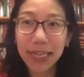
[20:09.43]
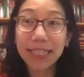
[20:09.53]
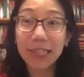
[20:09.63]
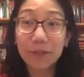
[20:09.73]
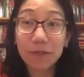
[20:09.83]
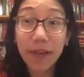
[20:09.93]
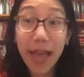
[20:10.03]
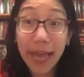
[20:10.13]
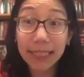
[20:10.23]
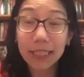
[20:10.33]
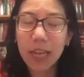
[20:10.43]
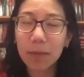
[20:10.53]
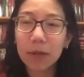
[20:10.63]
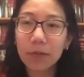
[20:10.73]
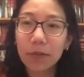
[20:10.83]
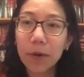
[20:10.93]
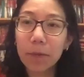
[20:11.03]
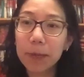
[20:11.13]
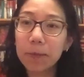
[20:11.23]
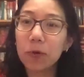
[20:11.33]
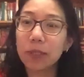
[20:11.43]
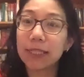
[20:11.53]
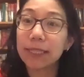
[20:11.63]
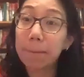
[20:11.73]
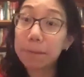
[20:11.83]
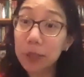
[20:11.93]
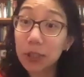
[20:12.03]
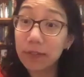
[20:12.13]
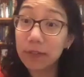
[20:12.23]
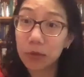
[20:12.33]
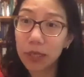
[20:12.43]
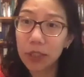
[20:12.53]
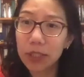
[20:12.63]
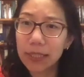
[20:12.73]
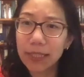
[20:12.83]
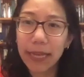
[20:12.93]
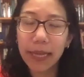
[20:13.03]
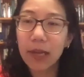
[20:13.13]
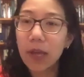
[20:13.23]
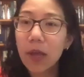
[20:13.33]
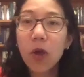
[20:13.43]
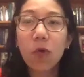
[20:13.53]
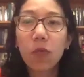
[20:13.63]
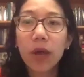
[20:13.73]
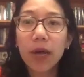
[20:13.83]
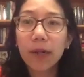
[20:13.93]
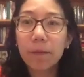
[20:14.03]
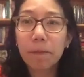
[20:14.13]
It's in fact coming from people who are skeptical of immigration saying, well,